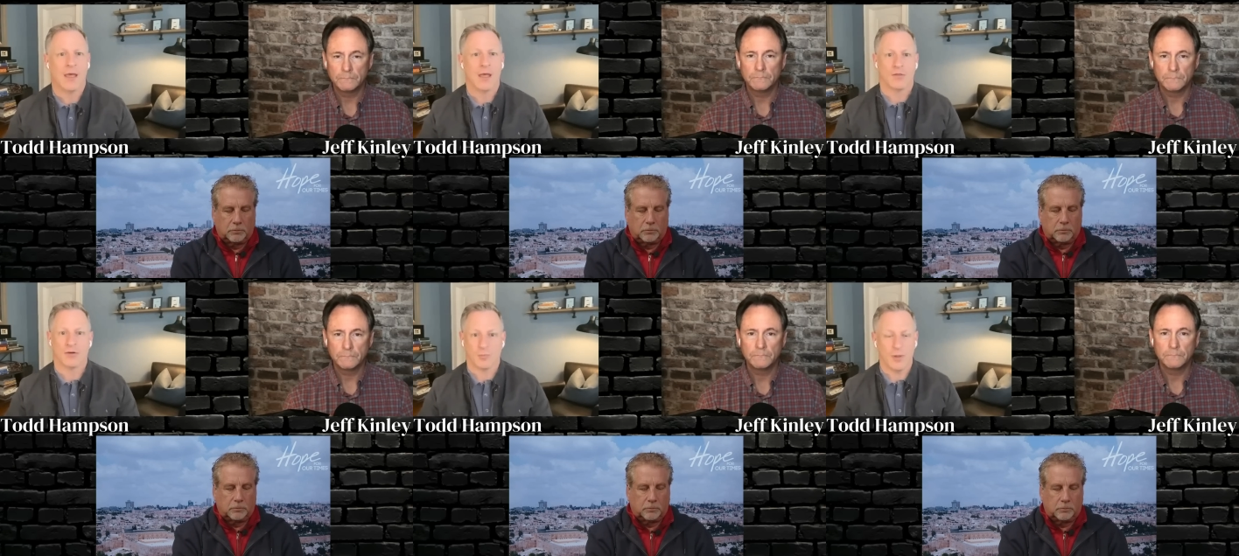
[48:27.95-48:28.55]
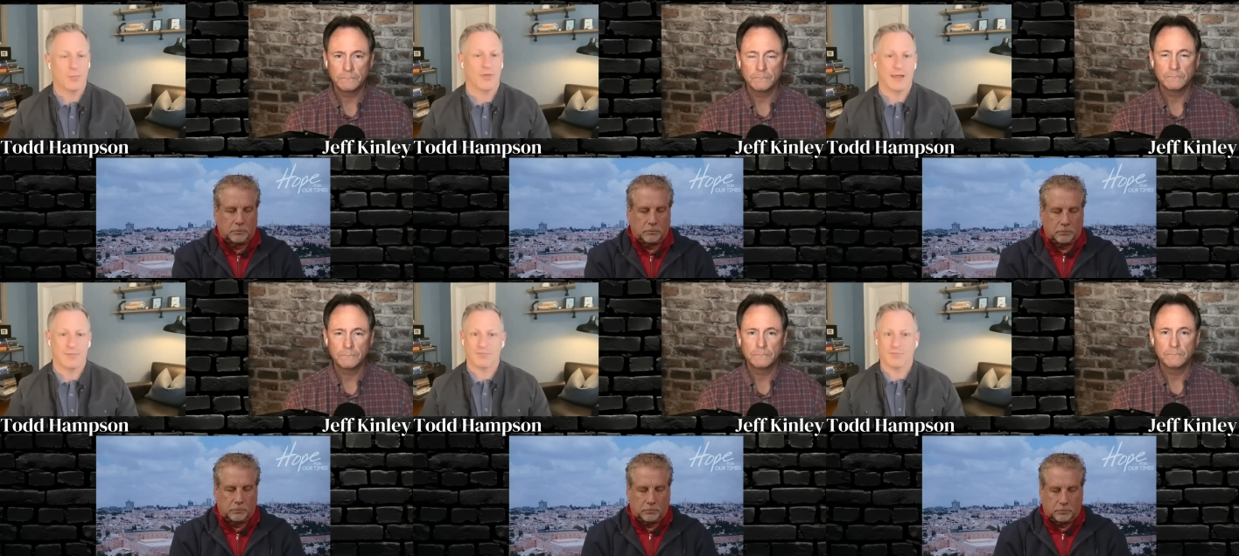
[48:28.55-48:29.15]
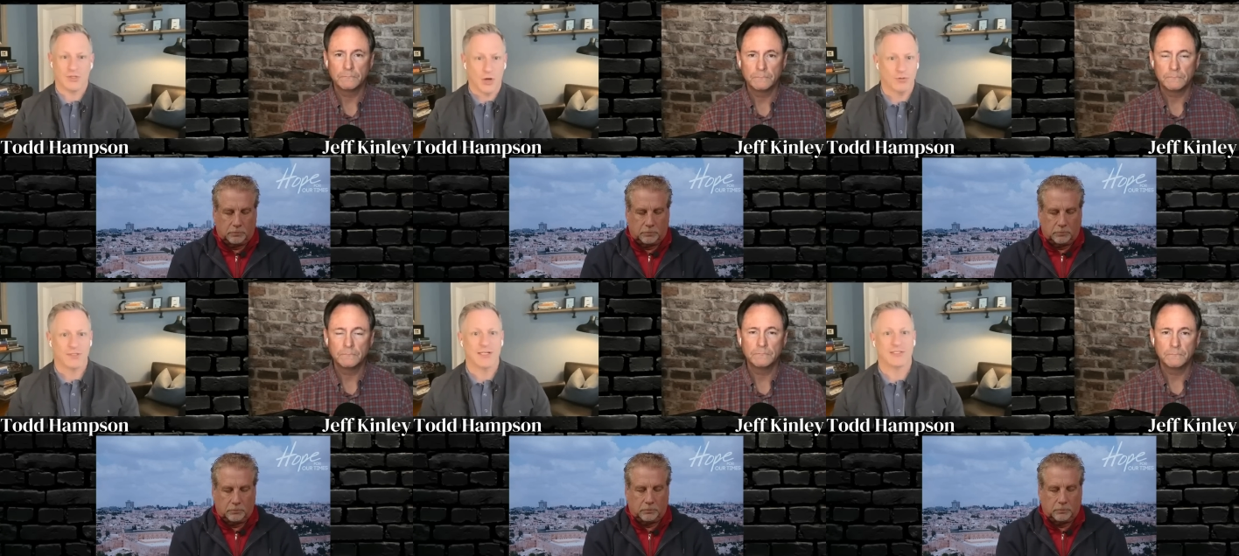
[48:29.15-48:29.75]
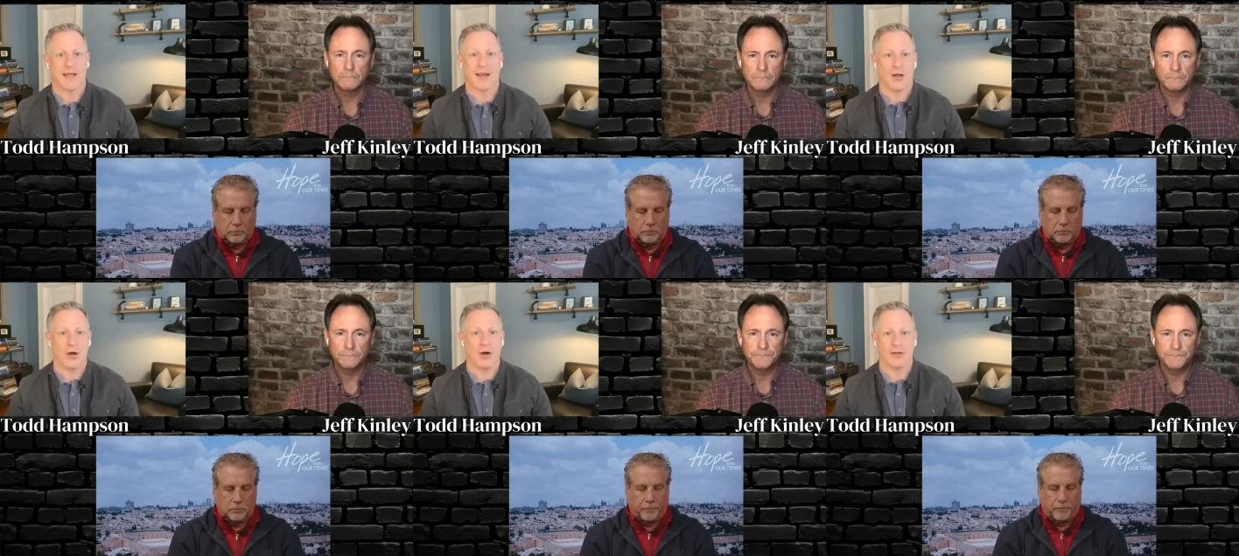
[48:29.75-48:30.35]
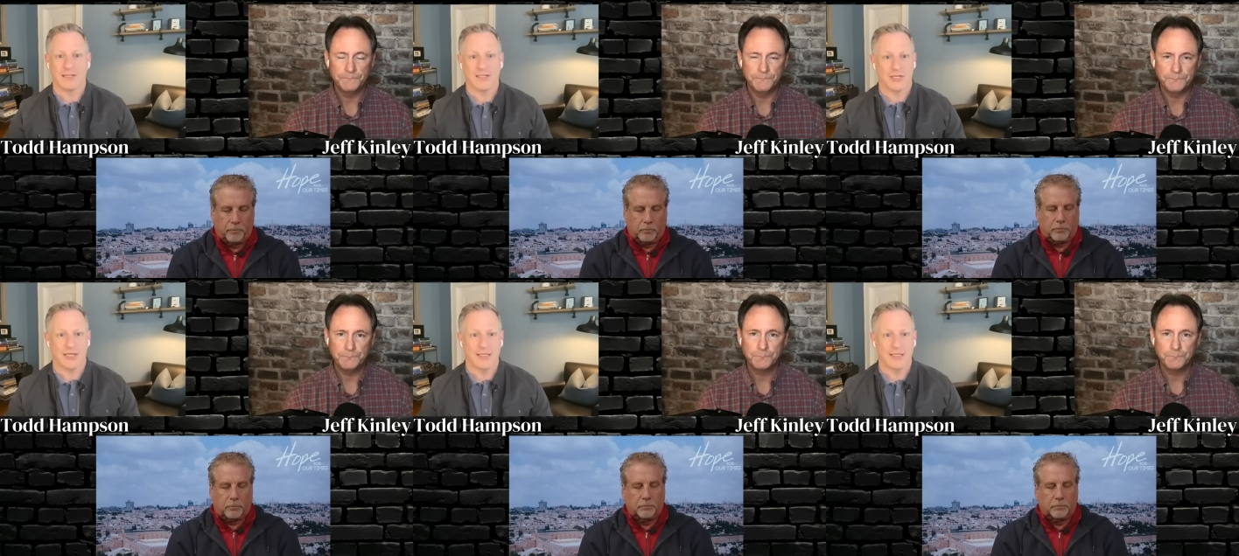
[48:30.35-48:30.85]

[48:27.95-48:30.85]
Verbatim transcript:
Speaker 1: There's people that don't teach that at all and teach against